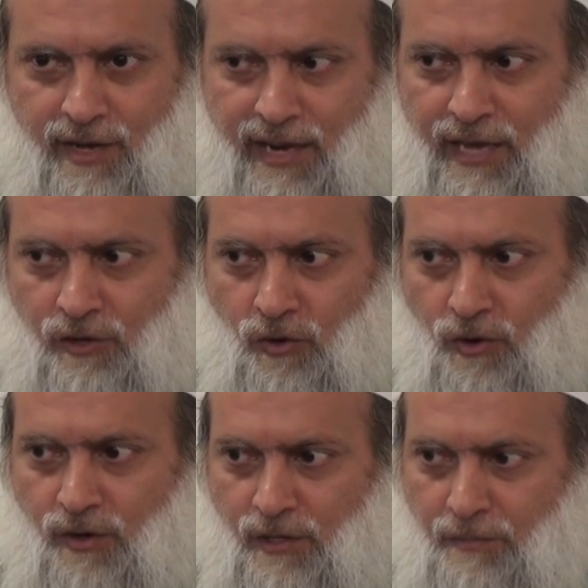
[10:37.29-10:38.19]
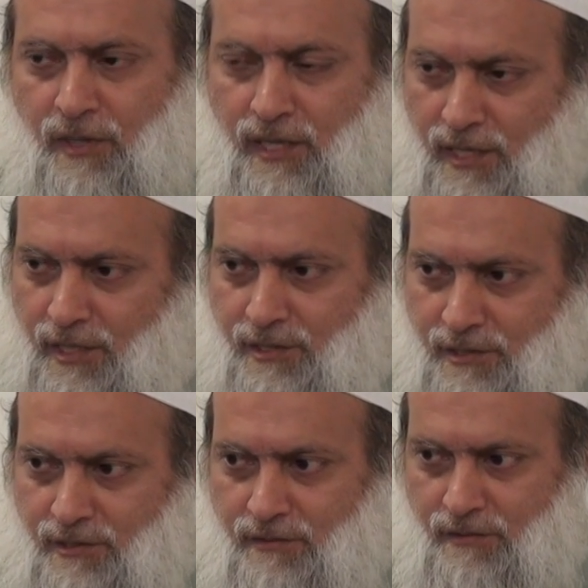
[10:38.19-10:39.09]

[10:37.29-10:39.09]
can I ignore the pleas